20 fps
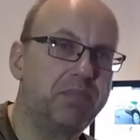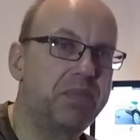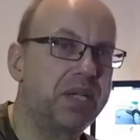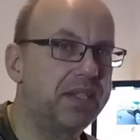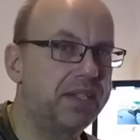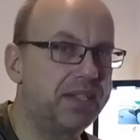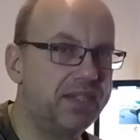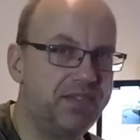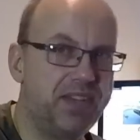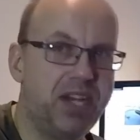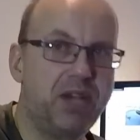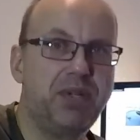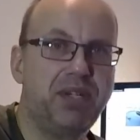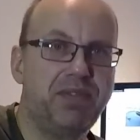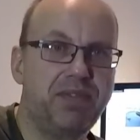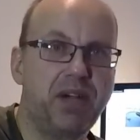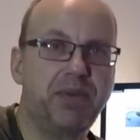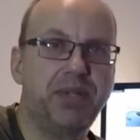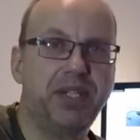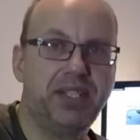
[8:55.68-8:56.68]
but it's
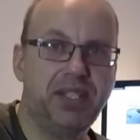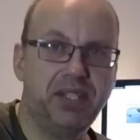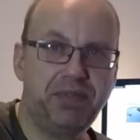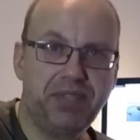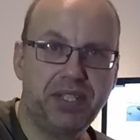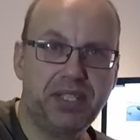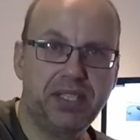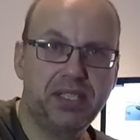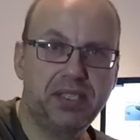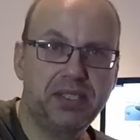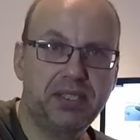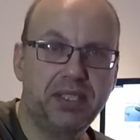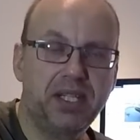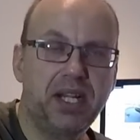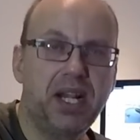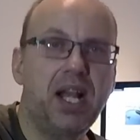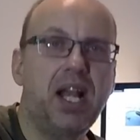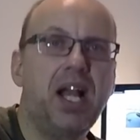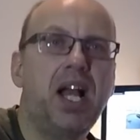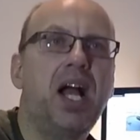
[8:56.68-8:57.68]
very, very difficult.
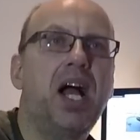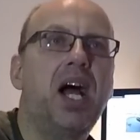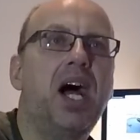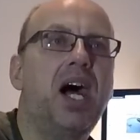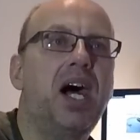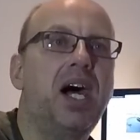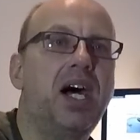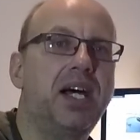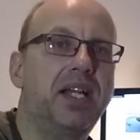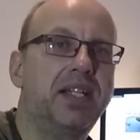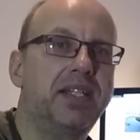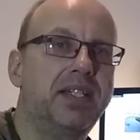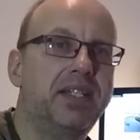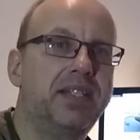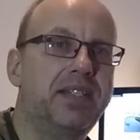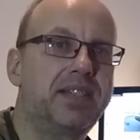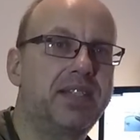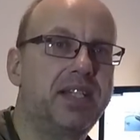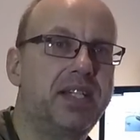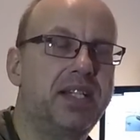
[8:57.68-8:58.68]

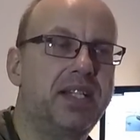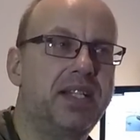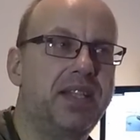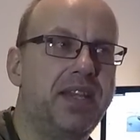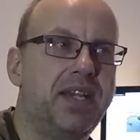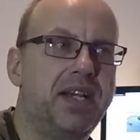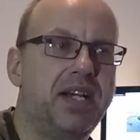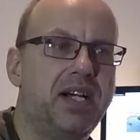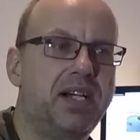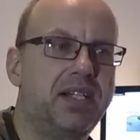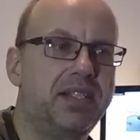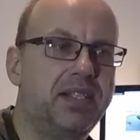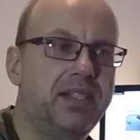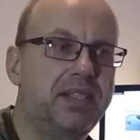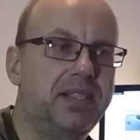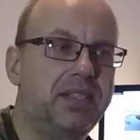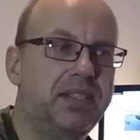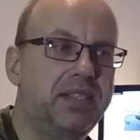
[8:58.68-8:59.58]
And there are